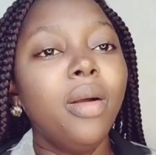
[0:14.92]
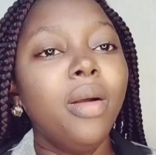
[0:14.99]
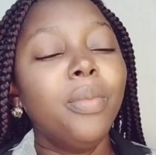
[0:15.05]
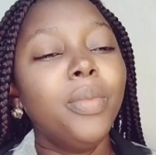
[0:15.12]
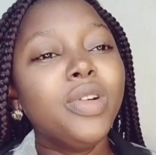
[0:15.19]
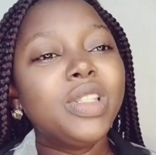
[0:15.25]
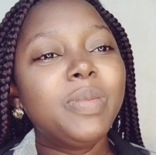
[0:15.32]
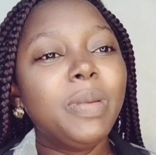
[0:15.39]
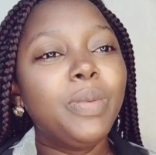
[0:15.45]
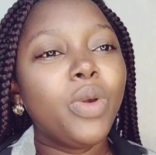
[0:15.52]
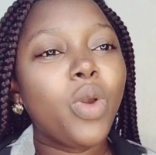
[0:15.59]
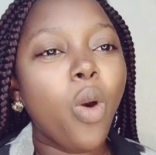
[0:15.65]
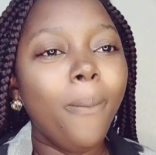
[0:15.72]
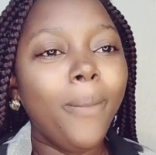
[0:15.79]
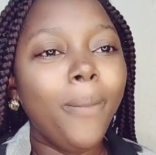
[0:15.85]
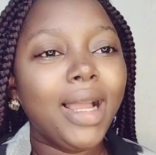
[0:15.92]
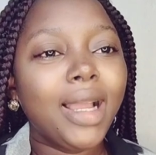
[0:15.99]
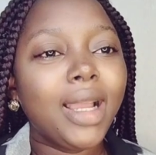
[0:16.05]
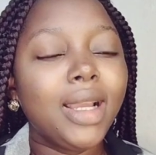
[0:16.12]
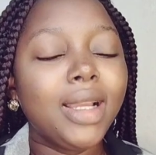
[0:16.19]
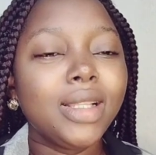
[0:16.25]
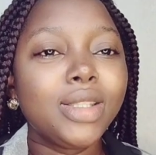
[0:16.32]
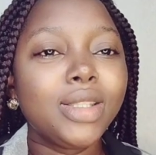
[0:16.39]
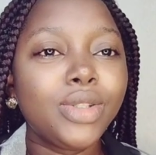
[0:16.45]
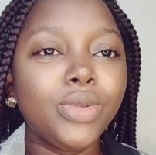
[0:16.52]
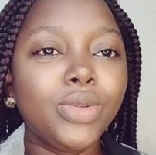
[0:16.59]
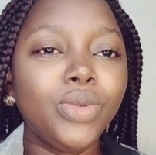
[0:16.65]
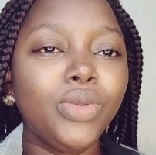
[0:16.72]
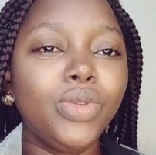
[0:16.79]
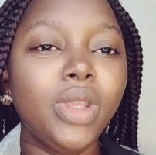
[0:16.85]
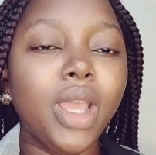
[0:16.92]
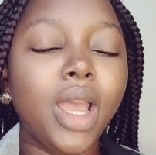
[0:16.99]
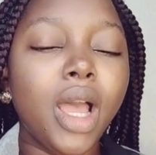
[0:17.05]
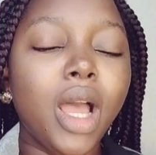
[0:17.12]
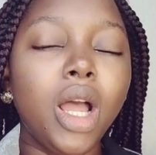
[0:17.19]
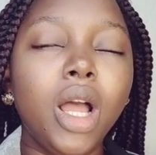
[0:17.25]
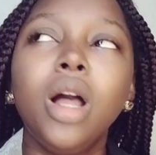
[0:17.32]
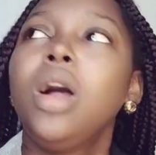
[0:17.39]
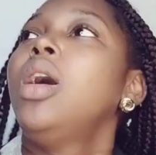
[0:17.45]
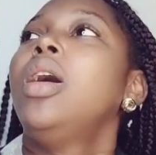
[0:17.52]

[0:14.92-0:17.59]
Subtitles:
Most people come back to their